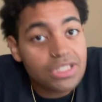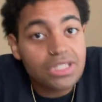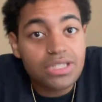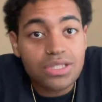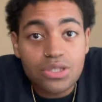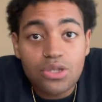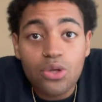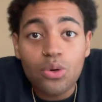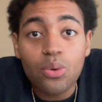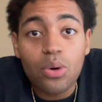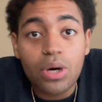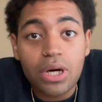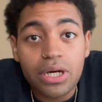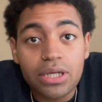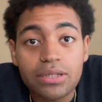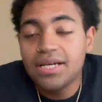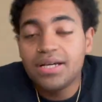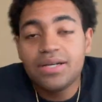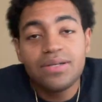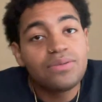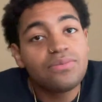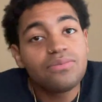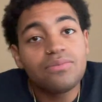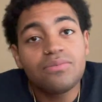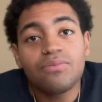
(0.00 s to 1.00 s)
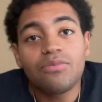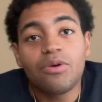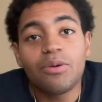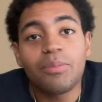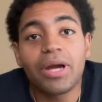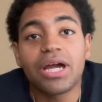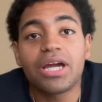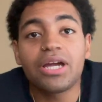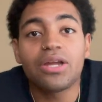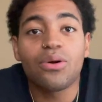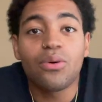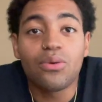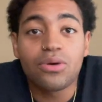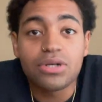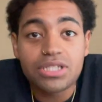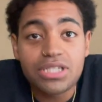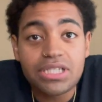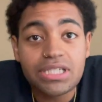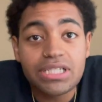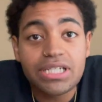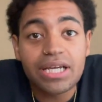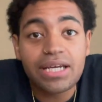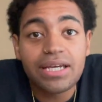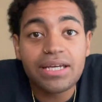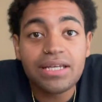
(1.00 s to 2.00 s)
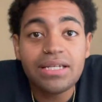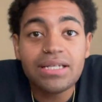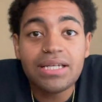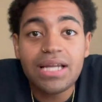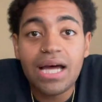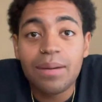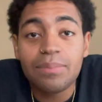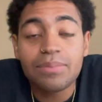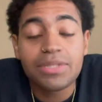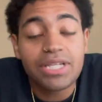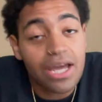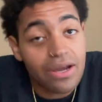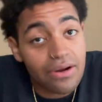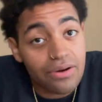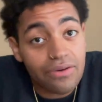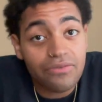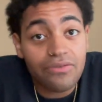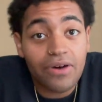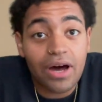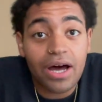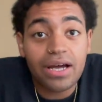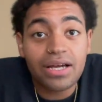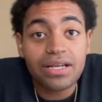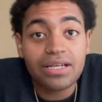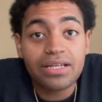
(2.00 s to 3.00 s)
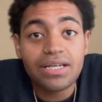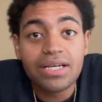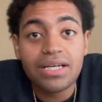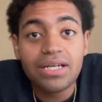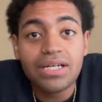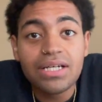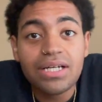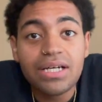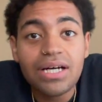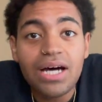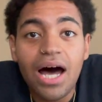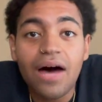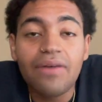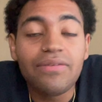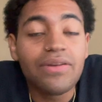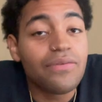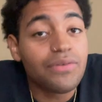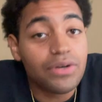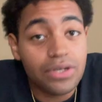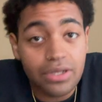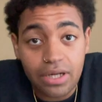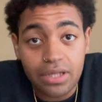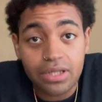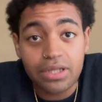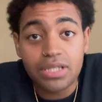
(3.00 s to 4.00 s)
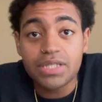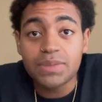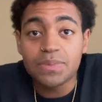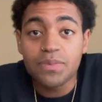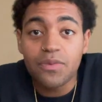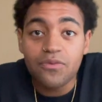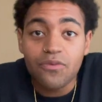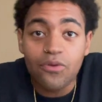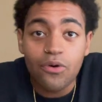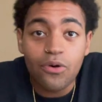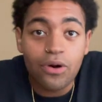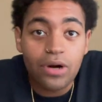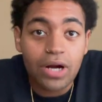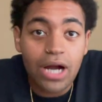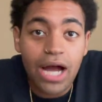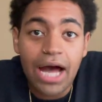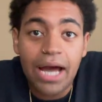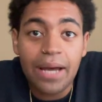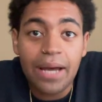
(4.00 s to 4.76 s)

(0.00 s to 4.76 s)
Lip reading: the one. We're making orange chicken. I'm terrified. I've never done this before.